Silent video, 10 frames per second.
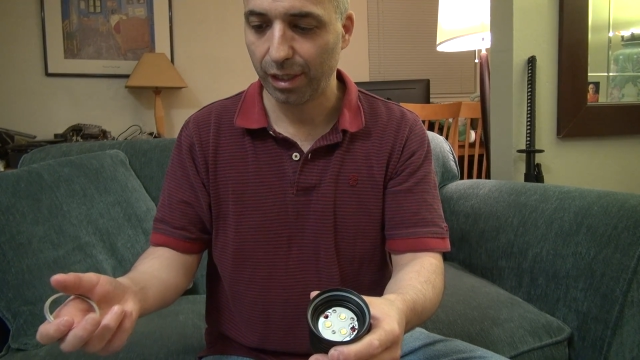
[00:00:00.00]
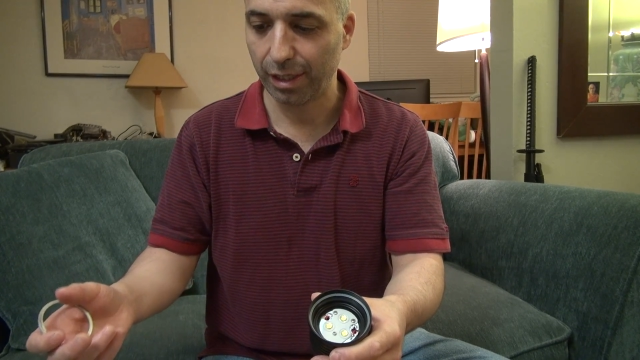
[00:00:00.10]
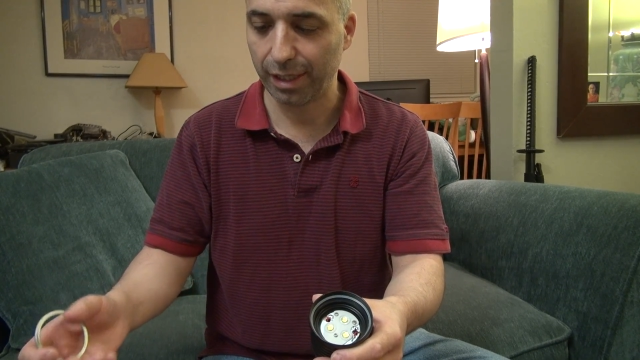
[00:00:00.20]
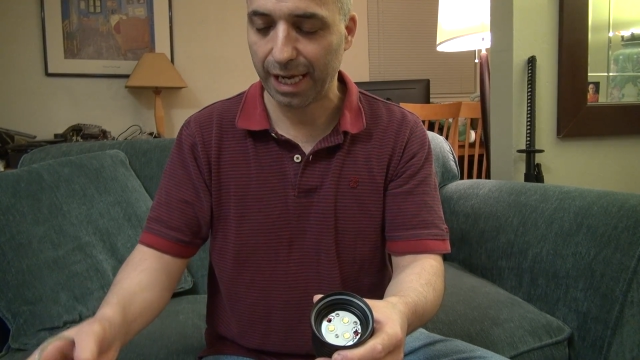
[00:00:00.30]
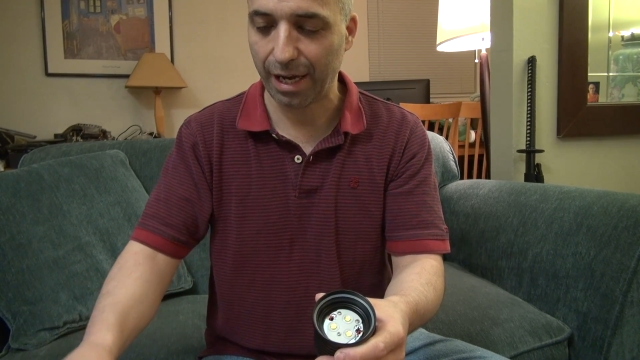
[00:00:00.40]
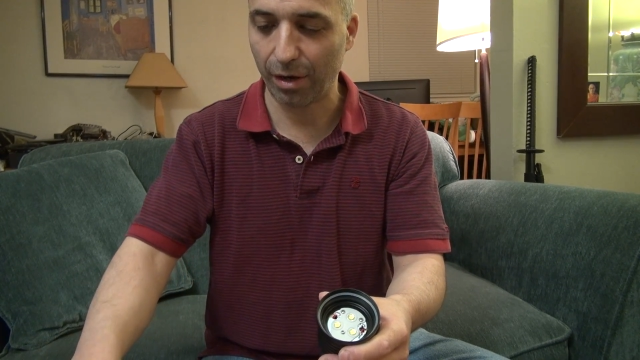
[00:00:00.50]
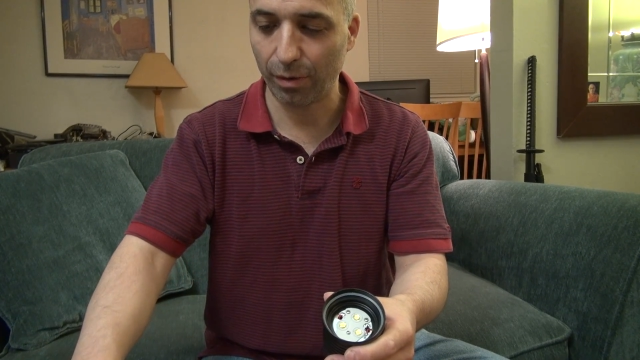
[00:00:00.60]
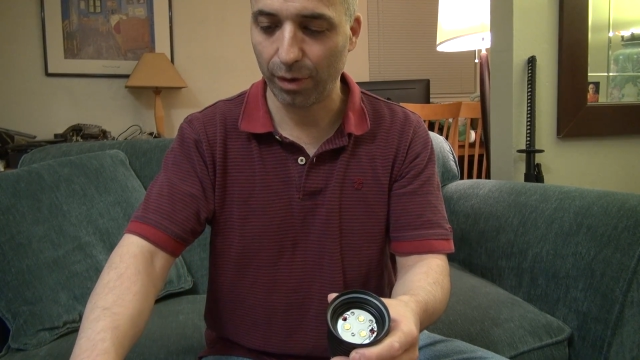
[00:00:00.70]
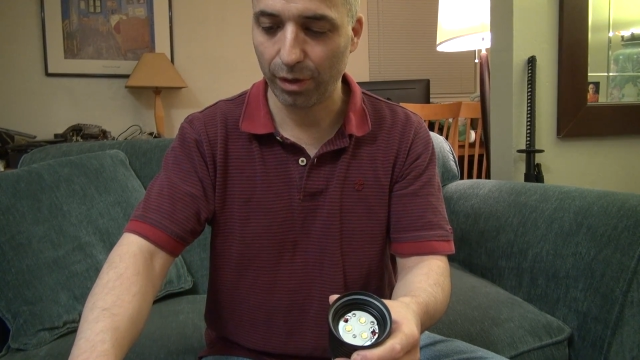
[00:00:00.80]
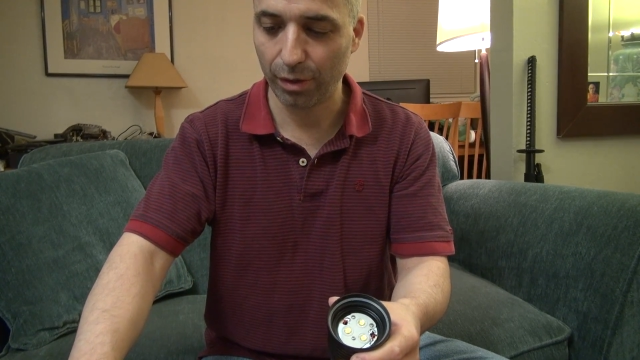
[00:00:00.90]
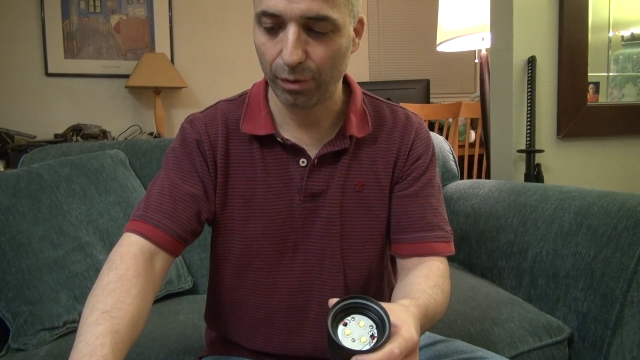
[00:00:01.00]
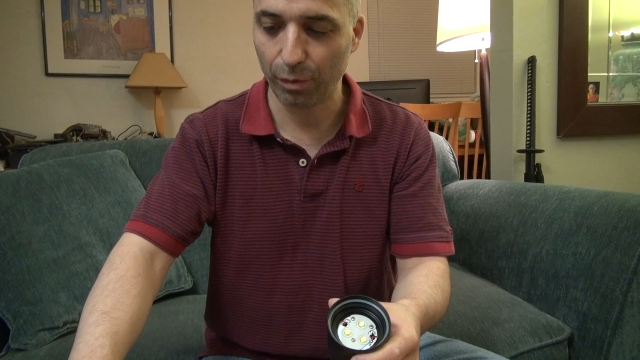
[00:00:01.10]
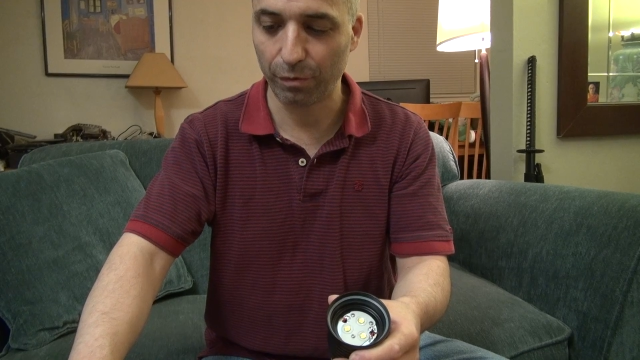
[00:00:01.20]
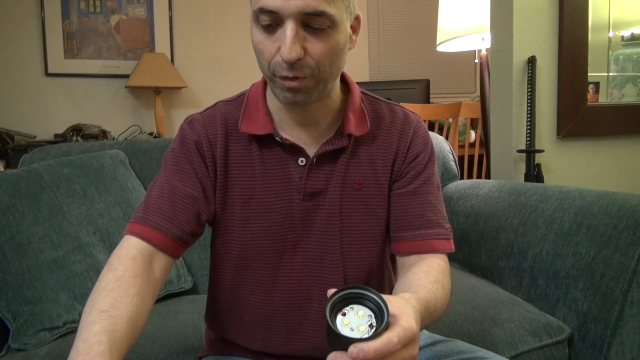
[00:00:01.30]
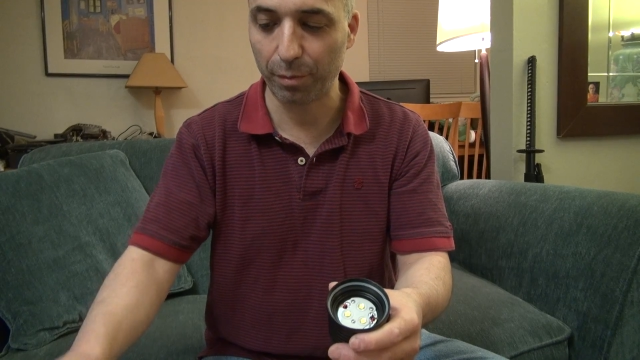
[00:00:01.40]
and now
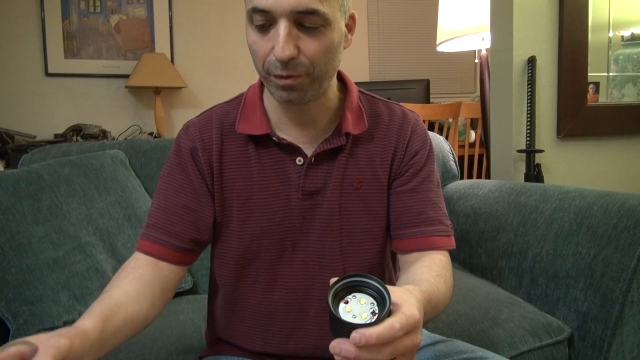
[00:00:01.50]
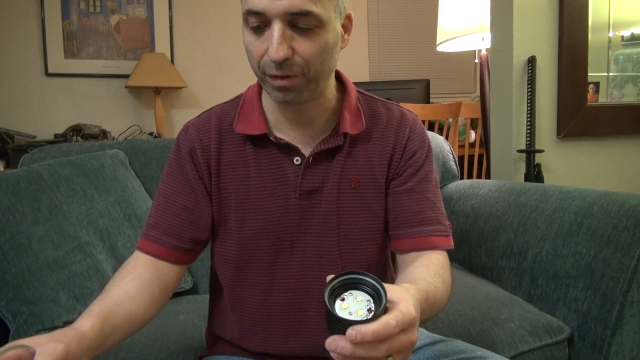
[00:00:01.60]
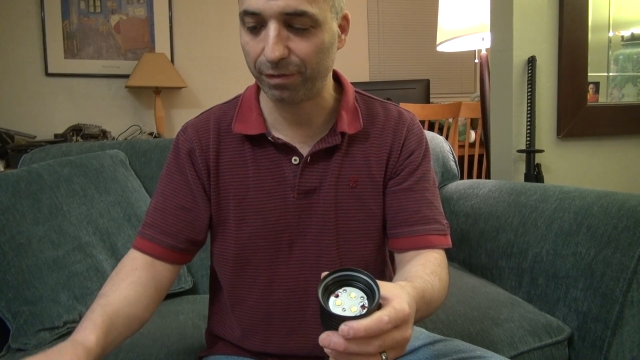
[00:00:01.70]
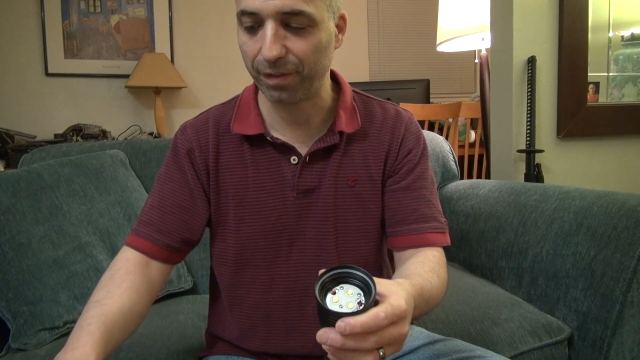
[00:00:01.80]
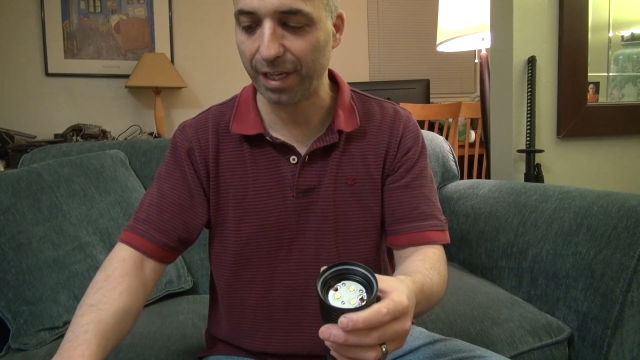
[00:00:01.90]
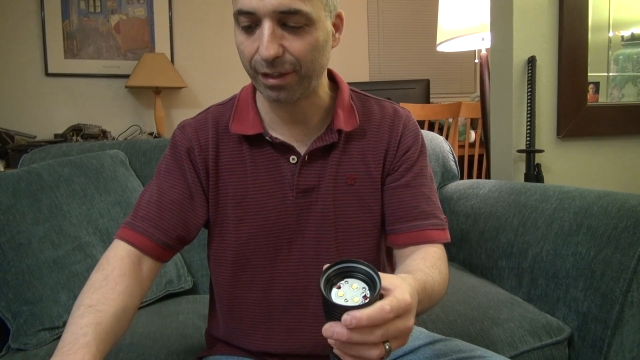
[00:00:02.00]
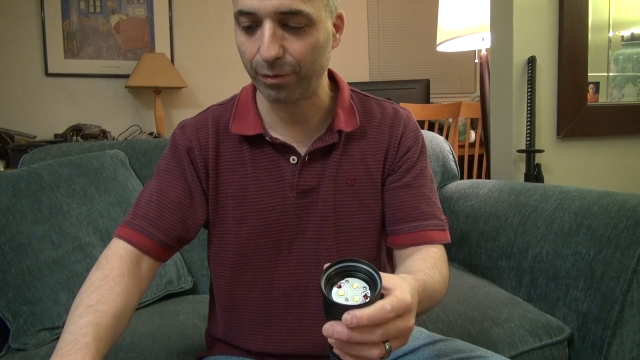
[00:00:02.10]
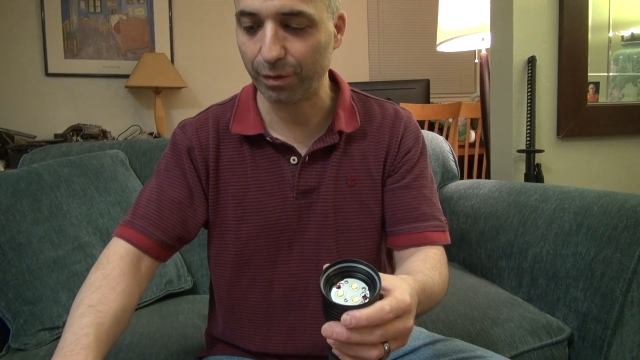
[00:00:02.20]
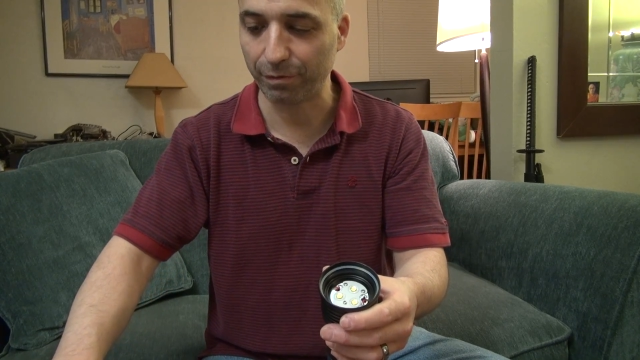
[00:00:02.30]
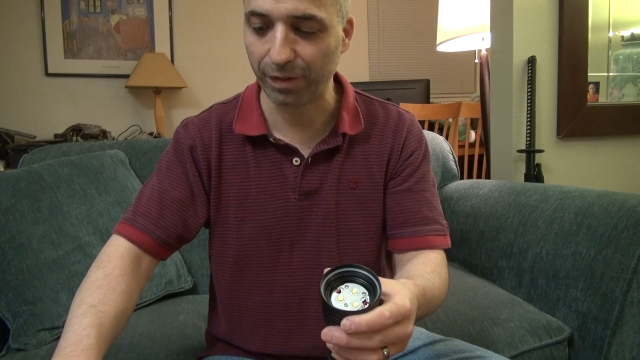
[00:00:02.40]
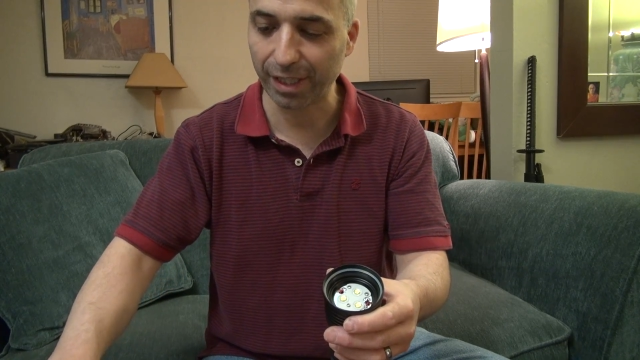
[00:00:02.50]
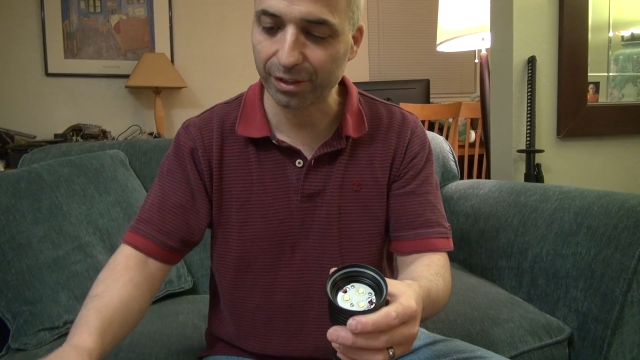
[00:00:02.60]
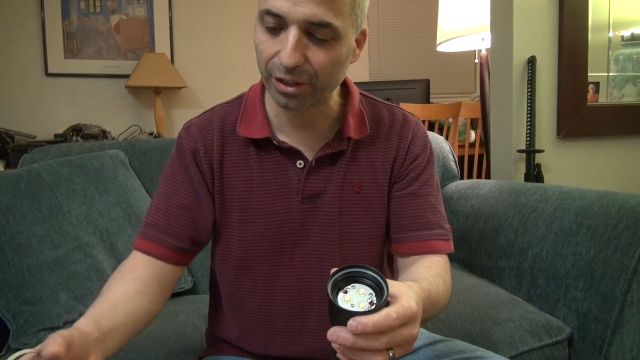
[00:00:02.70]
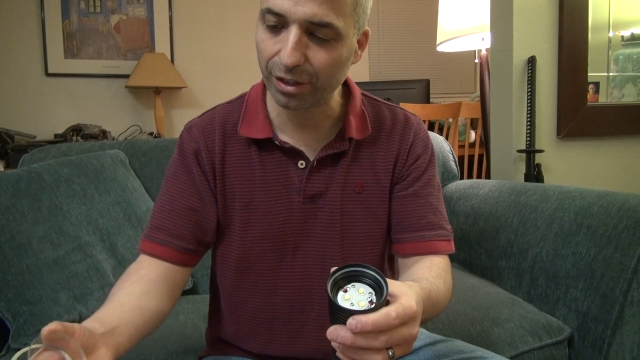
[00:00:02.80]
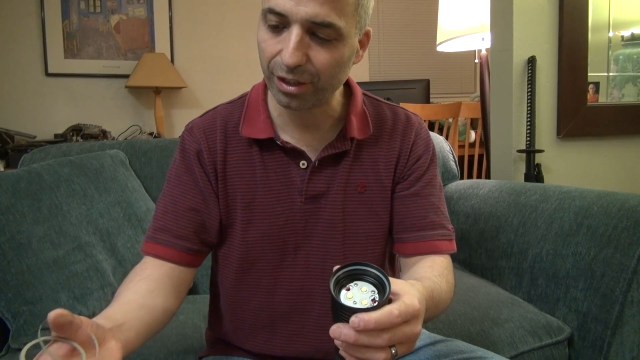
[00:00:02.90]
we've removed the
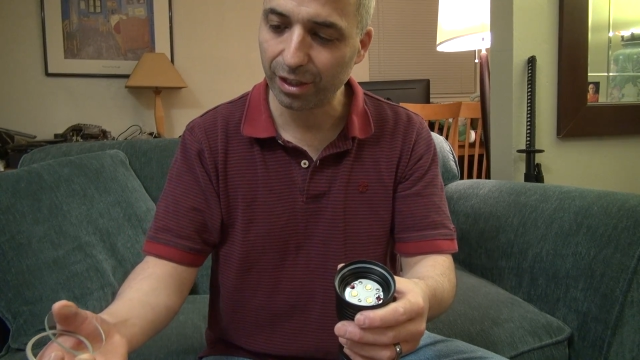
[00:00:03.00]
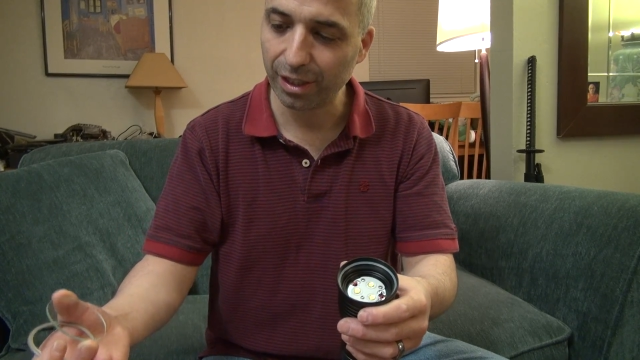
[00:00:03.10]
reflector